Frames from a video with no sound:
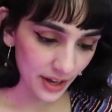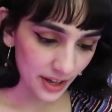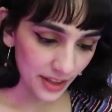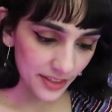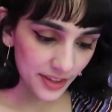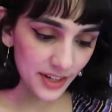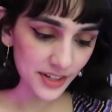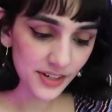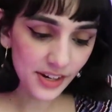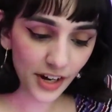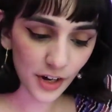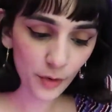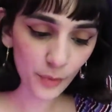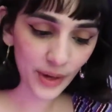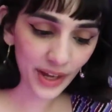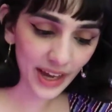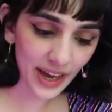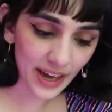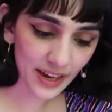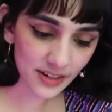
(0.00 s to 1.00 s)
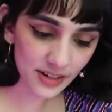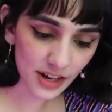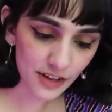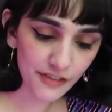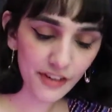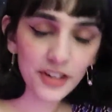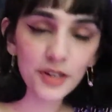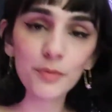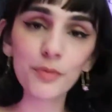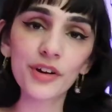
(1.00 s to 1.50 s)
The entire weekend, I
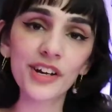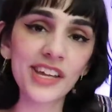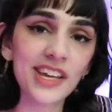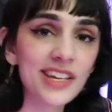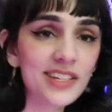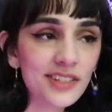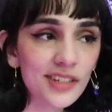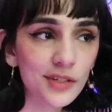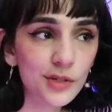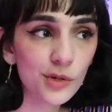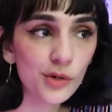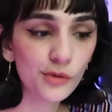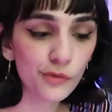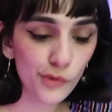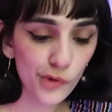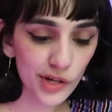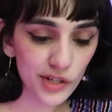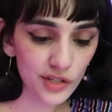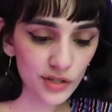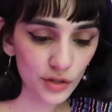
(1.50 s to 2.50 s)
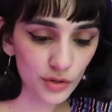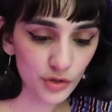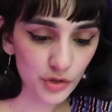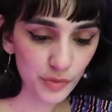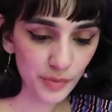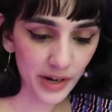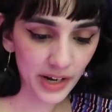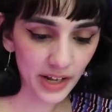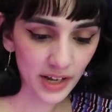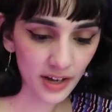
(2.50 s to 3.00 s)
found it pretty easy to avoid social
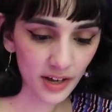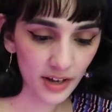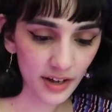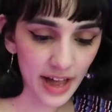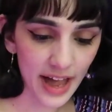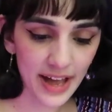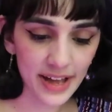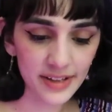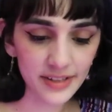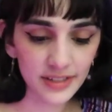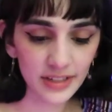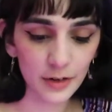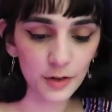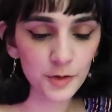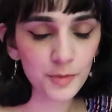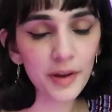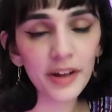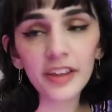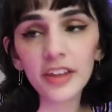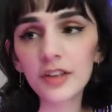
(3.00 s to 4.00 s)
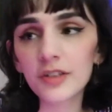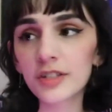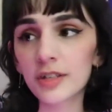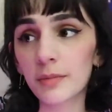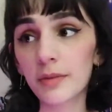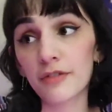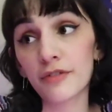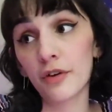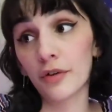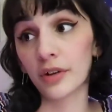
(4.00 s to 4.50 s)
media as I was barely using
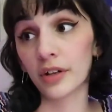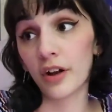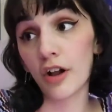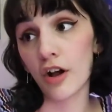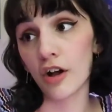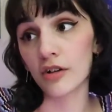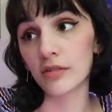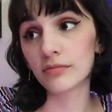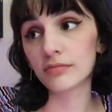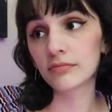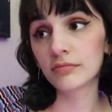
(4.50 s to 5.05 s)
my phone at all.